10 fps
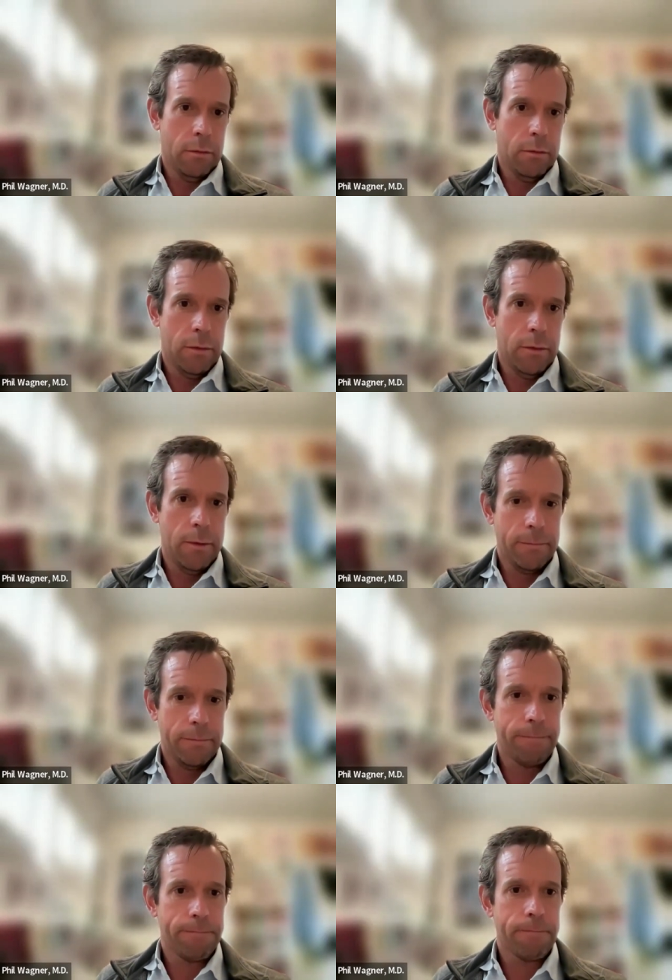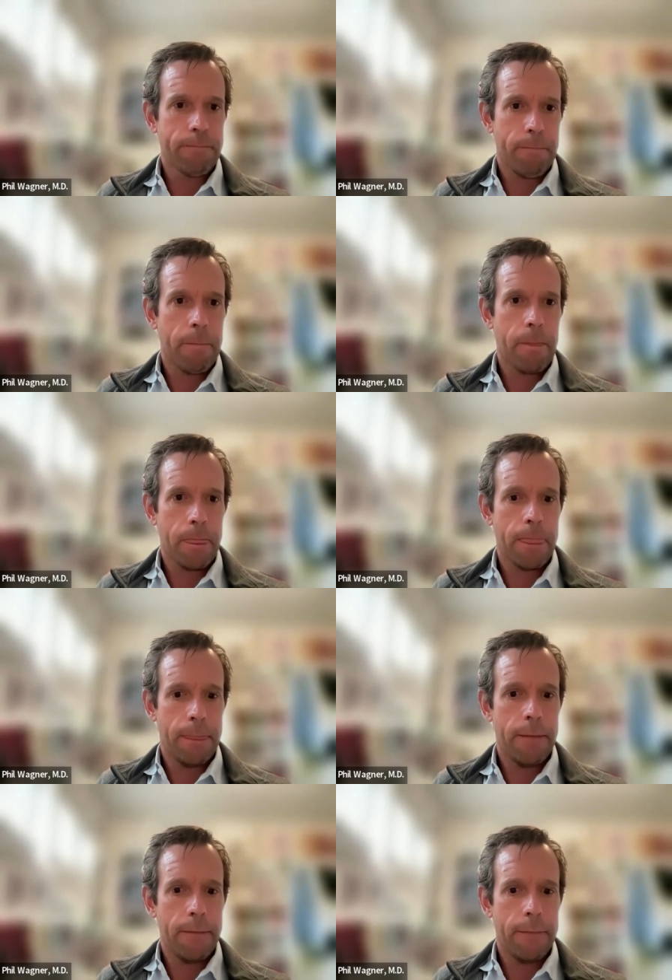yeah
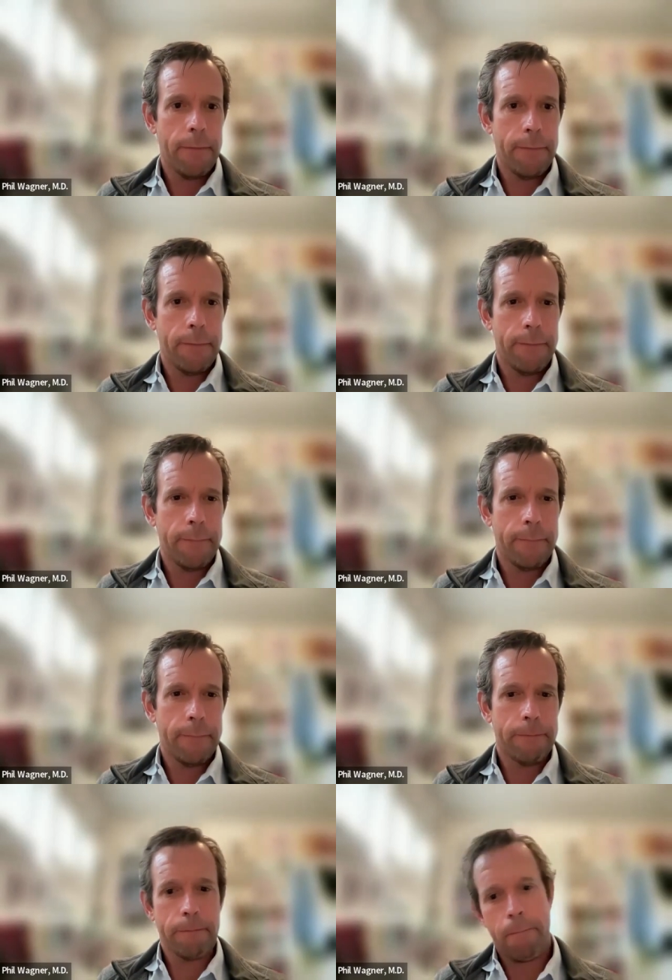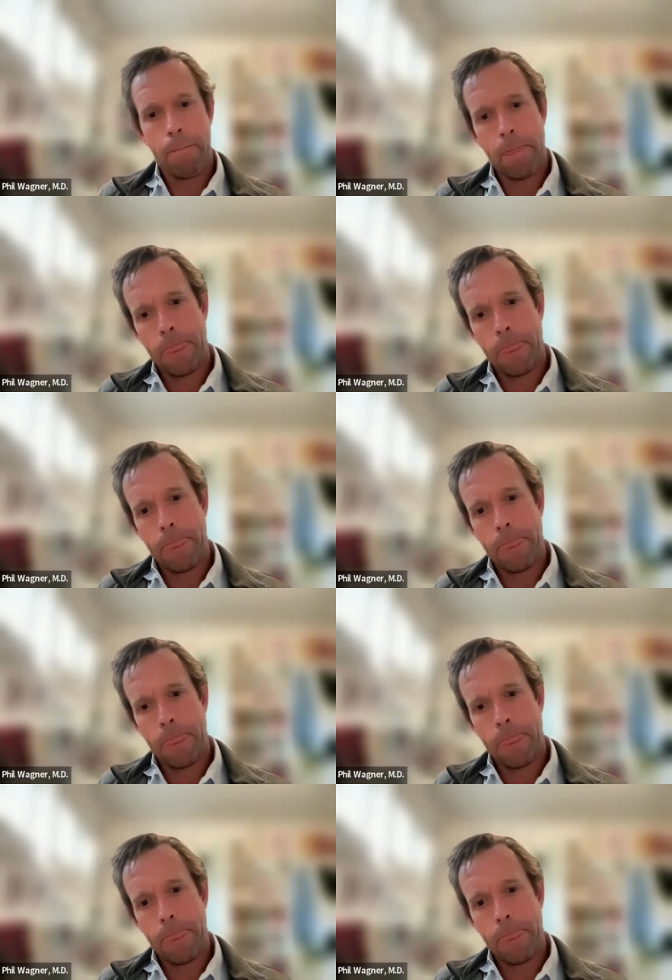yeah okay. oh my